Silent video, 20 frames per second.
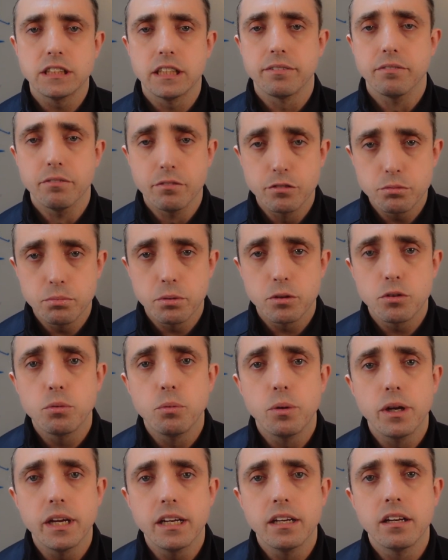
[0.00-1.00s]
difference
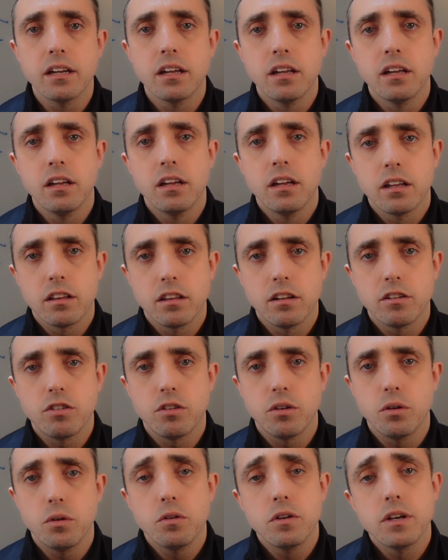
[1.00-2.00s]
between the
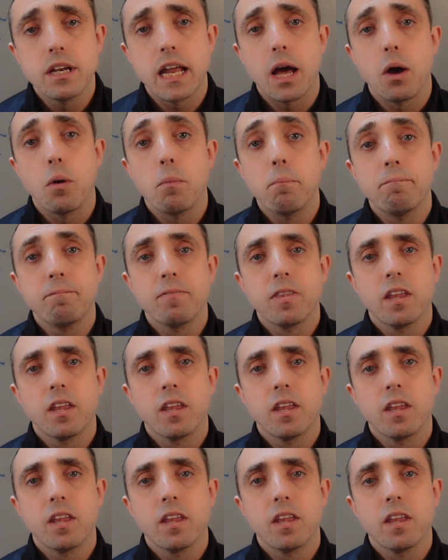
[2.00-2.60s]
two. Now,